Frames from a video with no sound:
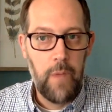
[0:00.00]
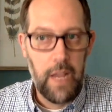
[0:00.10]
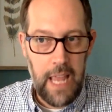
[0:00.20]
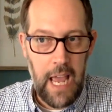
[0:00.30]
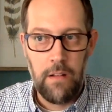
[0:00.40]

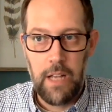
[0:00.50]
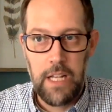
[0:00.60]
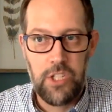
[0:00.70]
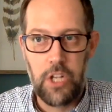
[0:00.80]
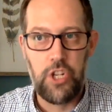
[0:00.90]
again,
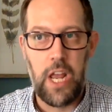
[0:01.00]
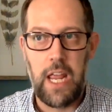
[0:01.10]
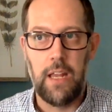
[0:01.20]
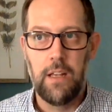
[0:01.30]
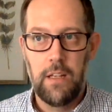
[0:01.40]
it's
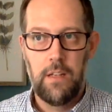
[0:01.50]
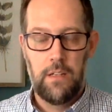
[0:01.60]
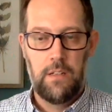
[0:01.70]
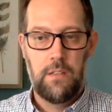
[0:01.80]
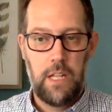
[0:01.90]

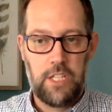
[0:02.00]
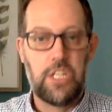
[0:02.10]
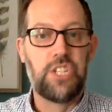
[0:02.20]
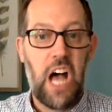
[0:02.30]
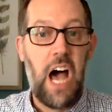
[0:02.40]

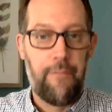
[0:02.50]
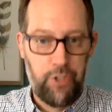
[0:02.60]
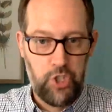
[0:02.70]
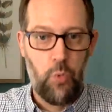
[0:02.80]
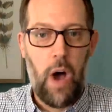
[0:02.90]
designed for
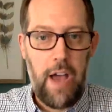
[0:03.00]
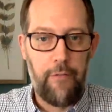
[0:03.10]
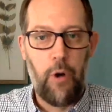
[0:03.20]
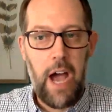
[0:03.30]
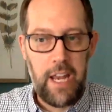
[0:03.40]
such a wide
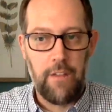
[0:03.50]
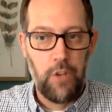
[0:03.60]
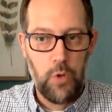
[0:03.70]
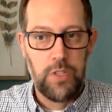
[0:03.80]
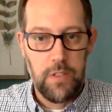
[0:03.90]
variety of
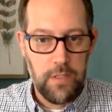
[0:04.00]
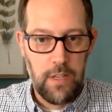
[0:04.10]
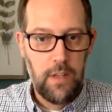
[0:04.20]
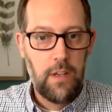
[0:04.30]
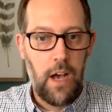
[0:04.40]
uses